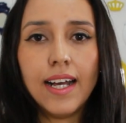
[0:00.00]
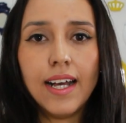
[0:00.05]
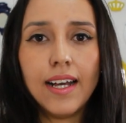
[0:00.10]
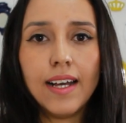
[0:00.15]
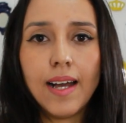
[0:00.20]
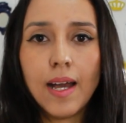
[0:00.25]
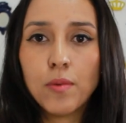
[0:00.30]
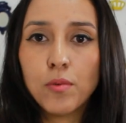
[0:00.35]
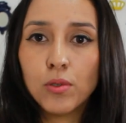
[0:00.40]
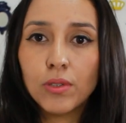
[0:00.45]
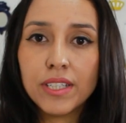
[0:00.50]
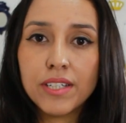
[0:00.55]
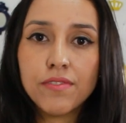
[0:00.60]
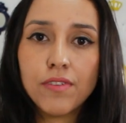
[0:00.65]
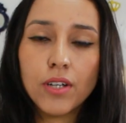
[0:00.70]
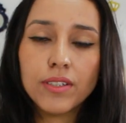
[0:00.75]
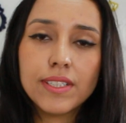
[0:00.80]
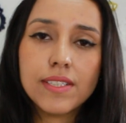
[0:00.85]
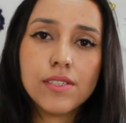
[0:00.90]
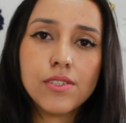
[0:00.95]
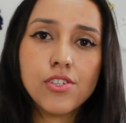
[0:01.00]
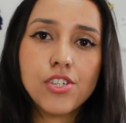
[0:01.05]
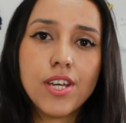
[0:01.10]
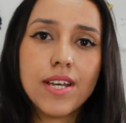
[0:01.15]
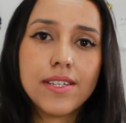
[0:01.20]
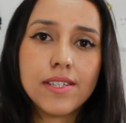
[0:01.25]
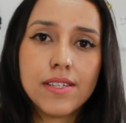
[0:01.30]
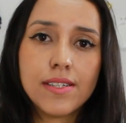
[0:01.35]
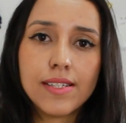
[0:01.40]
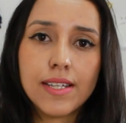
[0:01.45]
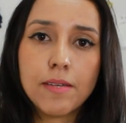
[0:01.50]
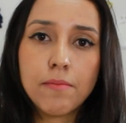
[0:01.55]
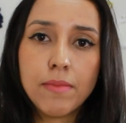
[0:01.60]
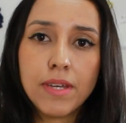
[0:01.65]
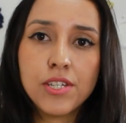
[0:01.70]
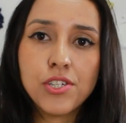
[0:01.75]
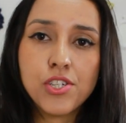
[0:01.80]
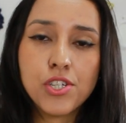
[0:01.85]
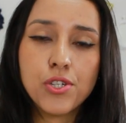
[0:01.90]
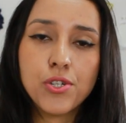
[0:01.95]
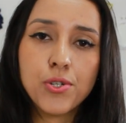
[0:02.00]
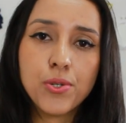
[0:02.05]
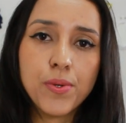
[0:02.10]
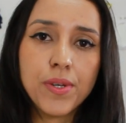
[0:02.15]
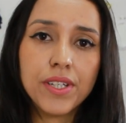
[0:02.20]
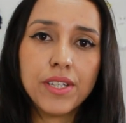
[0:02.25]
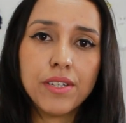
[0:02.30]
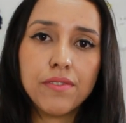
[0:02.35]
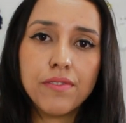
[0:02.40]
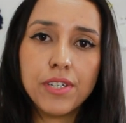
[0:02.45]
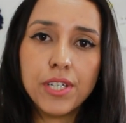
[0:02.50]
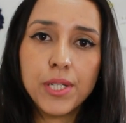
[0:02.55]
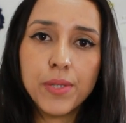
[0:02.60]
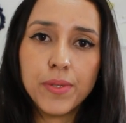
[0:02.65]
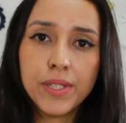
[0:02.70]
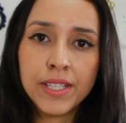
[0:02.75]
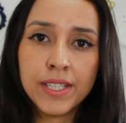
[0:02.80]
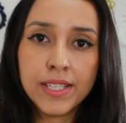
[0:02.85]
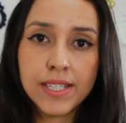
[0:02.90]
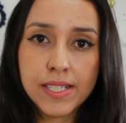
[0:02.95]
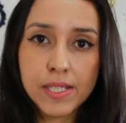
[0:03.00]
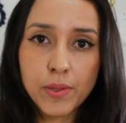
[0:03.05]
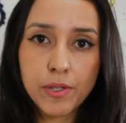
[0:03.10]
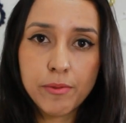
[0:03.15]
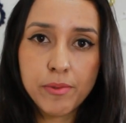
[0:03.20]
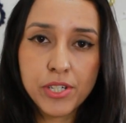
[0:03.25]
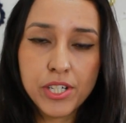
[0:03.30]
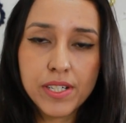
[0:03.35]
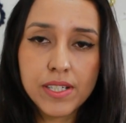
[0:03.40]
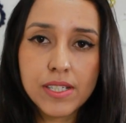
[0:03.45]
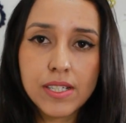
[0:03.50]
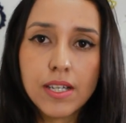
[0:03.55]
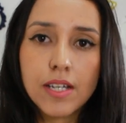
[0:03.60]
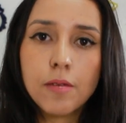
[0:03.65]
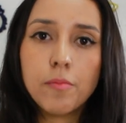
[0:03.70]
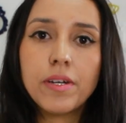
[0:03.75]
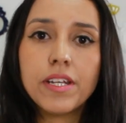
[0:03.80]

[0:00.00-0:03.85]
Uh, I will leave all the suggestions I mentioned during the video in the descriptions,